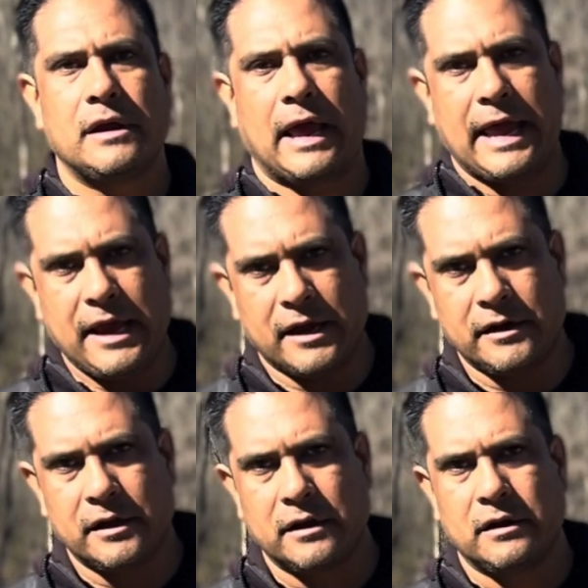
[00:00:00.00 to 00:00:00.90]

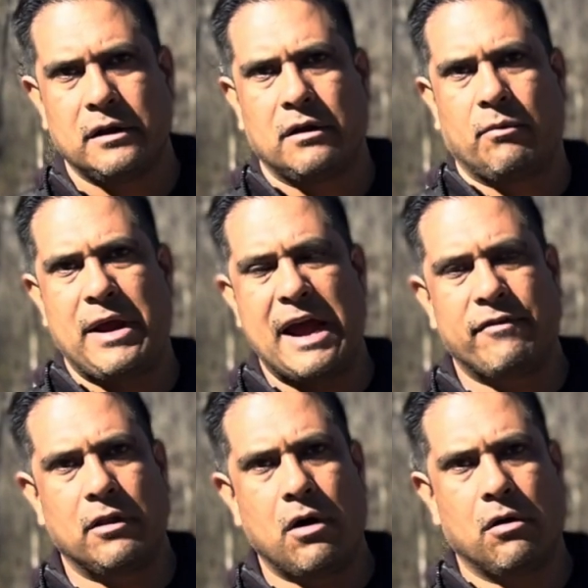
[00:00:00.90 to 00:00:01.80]
and we have
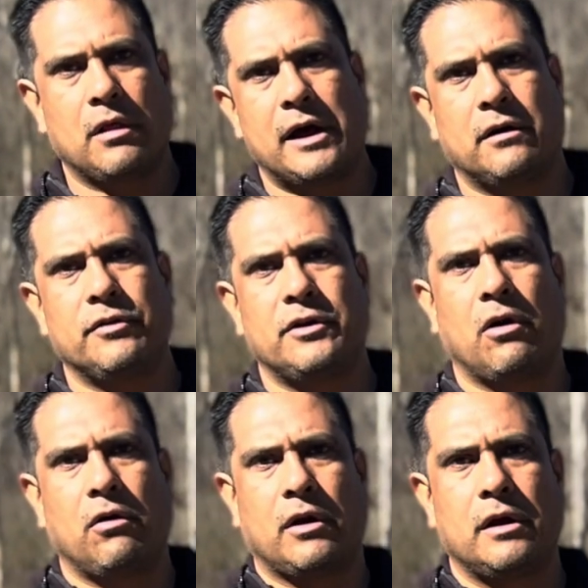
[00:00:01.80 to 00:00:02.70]
a long line on the
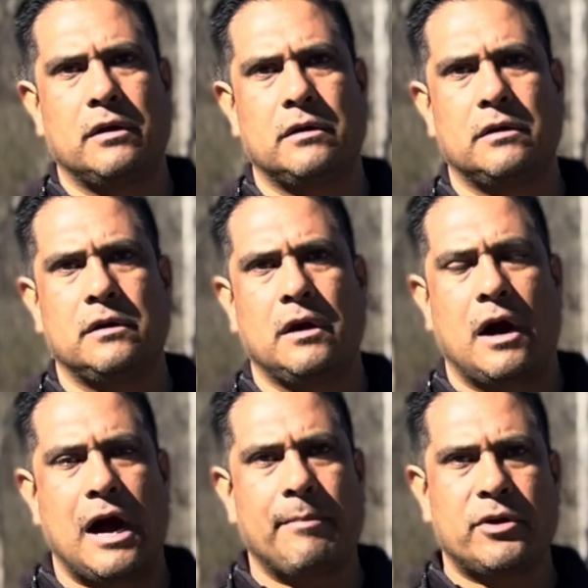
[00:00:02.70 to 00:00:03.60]
dog.
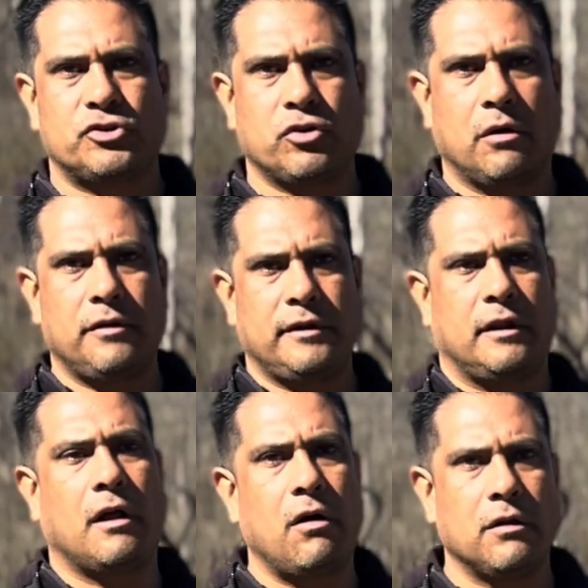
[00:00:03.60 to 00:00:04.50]
I'm controlling the
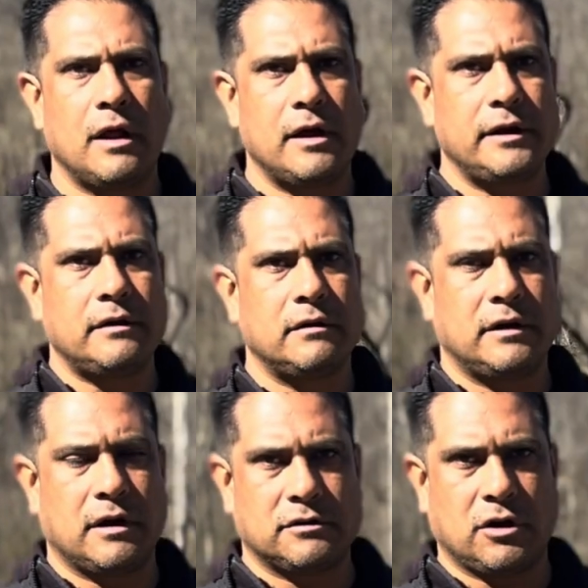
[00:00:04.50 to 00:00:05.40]
long line,
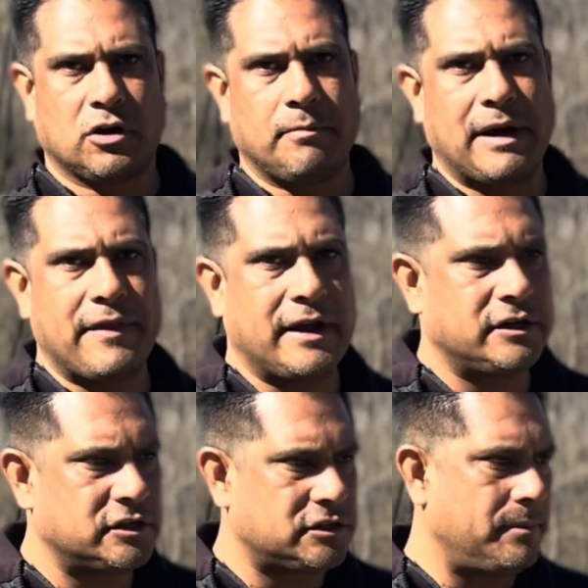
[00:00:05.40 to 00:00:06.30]
and I'll talk about that in
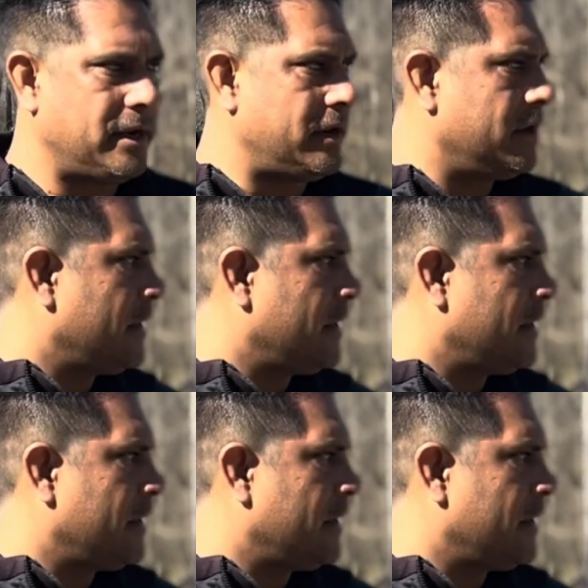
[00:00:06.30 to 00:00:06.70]
just a minute.